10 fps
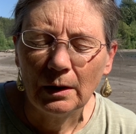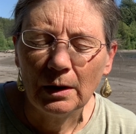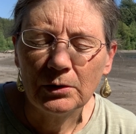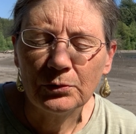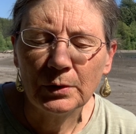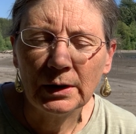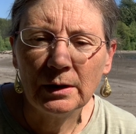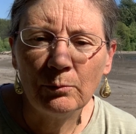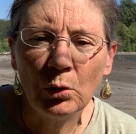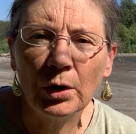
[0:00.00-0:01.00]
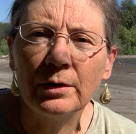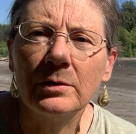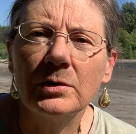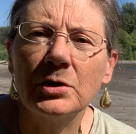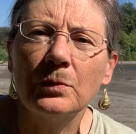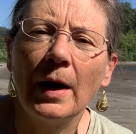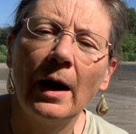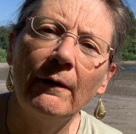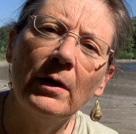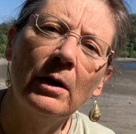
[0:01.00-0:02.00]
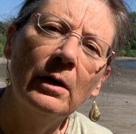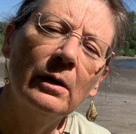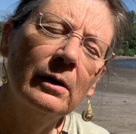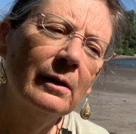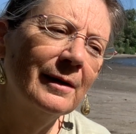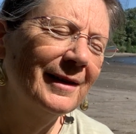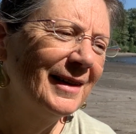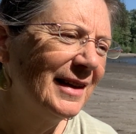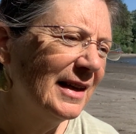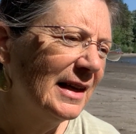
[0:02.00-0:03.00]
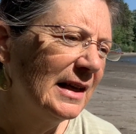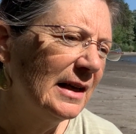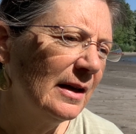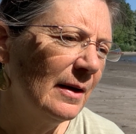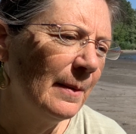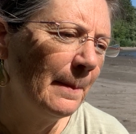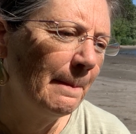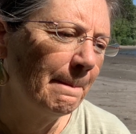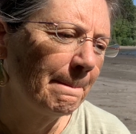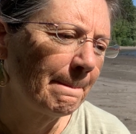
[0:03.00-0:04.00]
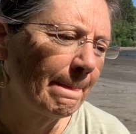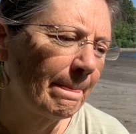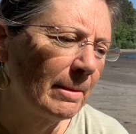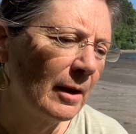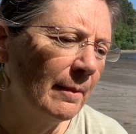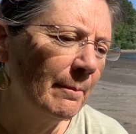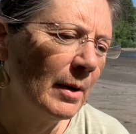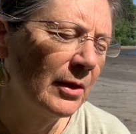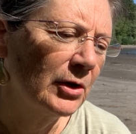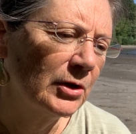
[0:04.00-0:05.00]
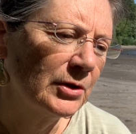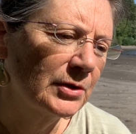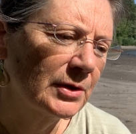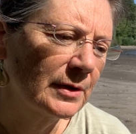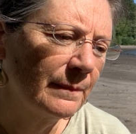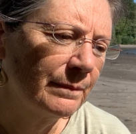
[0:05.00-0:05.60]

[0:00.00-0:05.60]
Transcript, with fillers: It's really important to have our um, mothers